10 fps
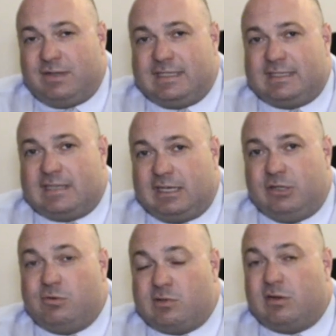study
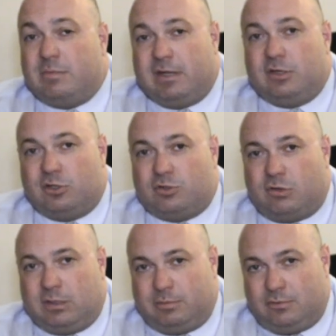who's going to be in your
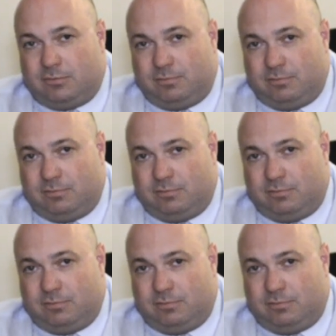jury pool.